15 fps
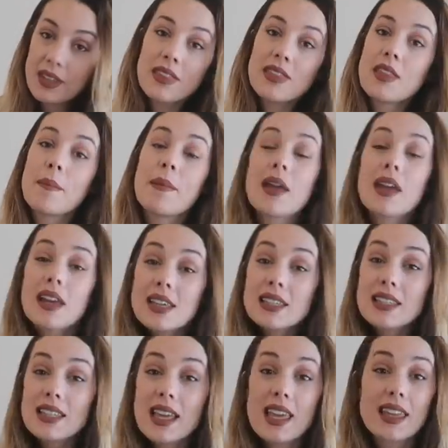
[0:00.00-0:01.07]
The
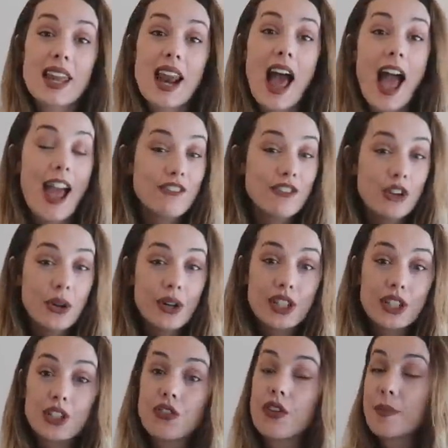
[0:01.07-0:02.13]
biggest thing that I've
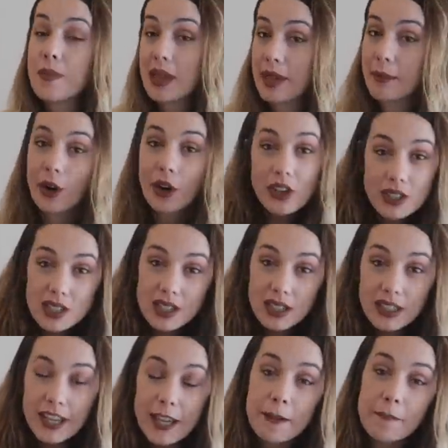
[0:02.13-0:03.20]
noticed for me
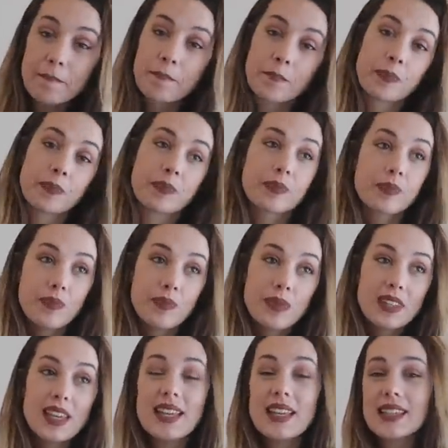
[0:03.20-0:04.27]
personally
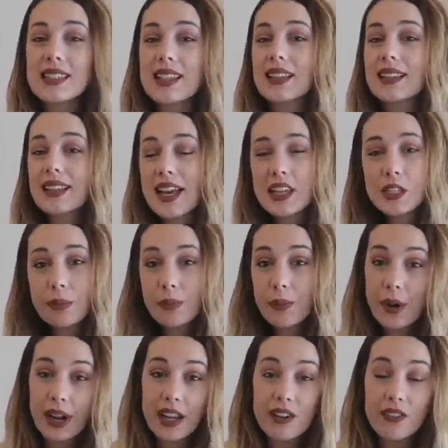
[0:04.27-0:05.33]
is less
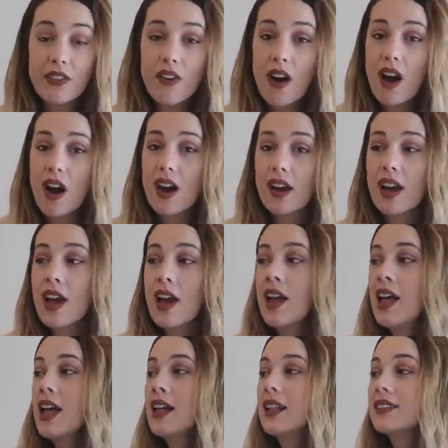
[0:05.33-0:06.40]
brain fog,
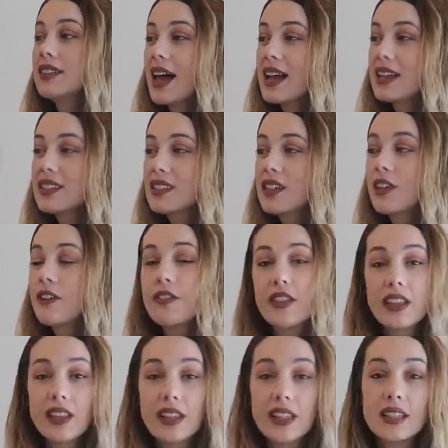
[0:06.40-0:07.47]
less
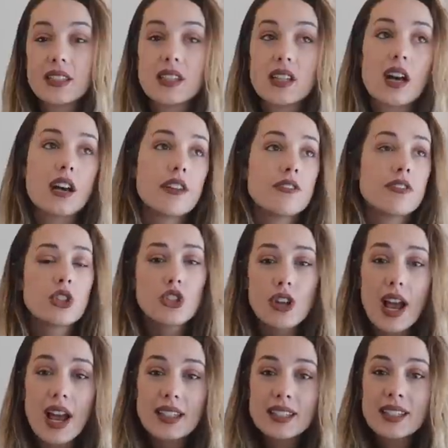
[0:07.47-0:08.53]
feelings of
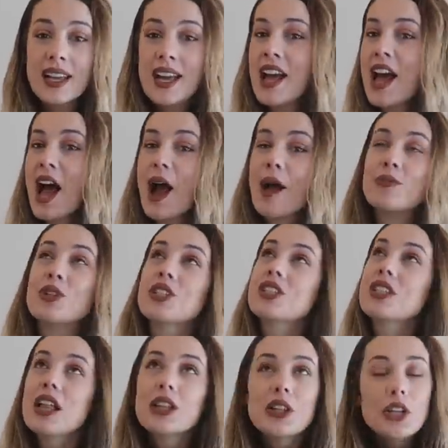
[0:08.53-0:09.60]
stress. I'm
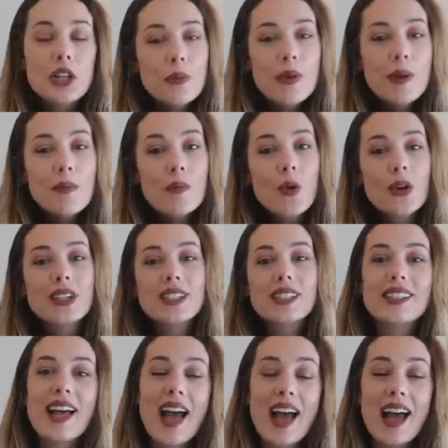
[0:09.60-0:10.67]
just a little bit more
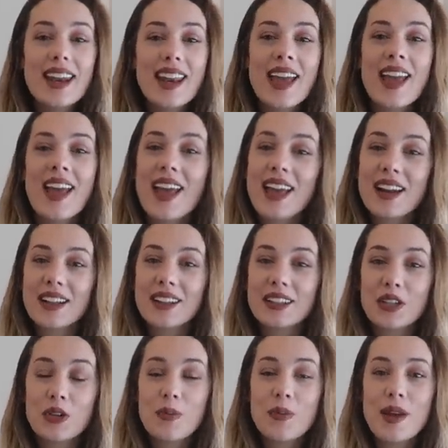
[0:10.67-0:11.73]
zen and a
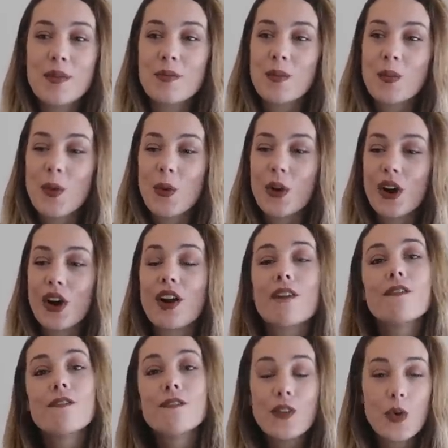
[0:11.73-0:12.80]
little bit
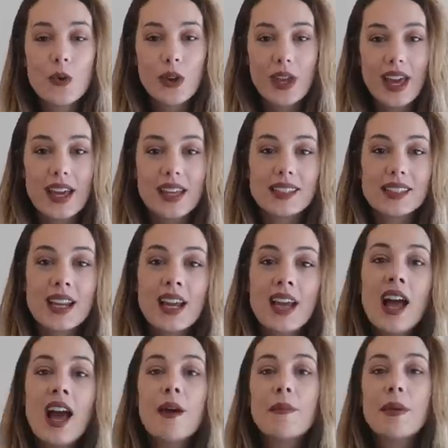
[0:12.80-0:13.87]
more focused.
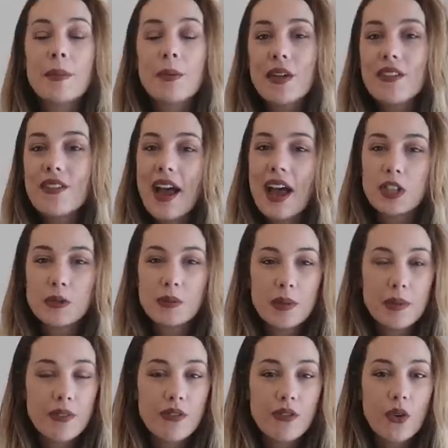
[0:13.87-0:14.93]
People have asked
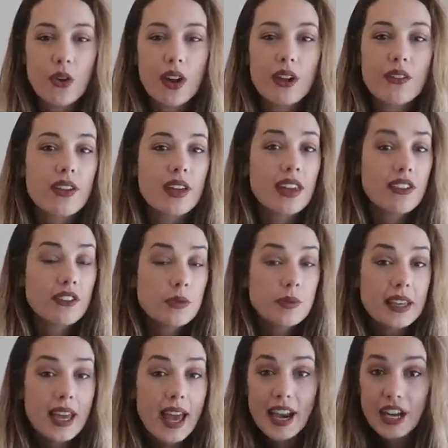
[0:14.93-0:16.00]
me before if it gives
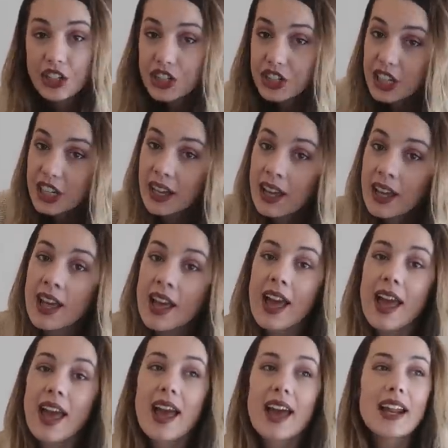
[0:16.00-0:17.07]
me energy
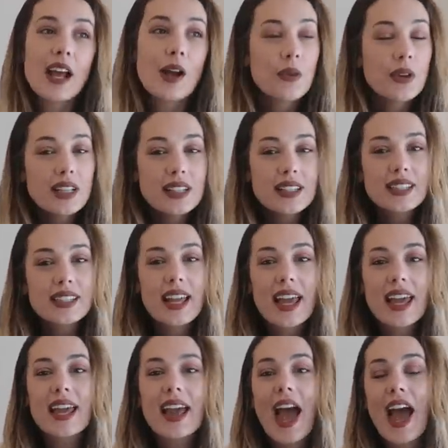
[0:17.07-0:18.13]
and I wouldn't
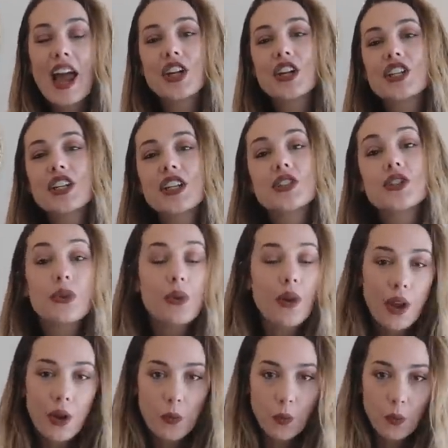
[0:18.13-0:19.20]
say energy is the
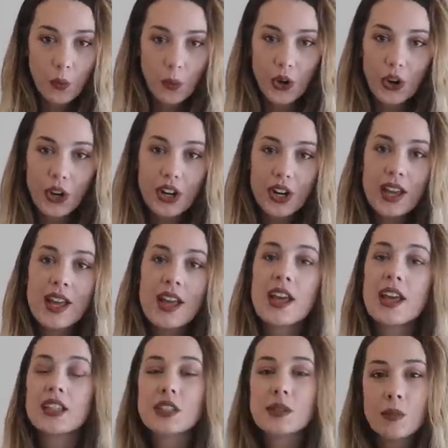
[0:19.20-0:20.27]
right word.
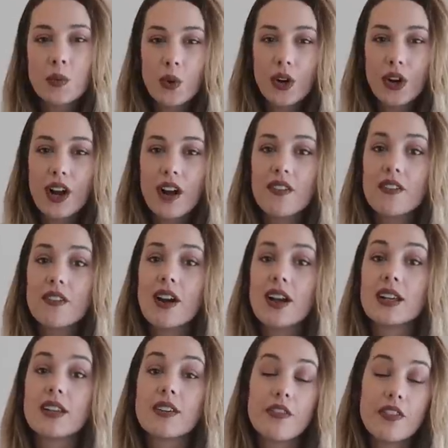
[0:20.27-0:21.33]
It's more of
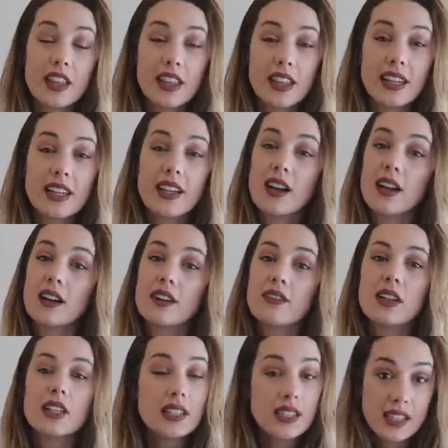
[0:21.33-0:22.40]
a feeling
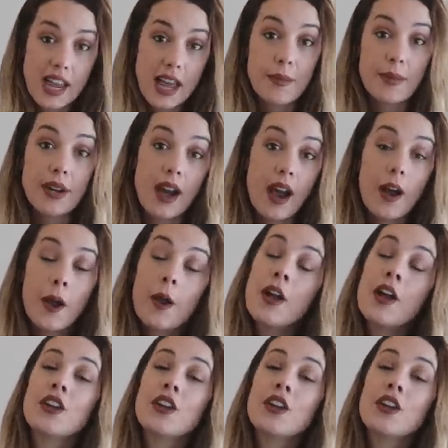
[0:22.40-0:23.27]
of stamina.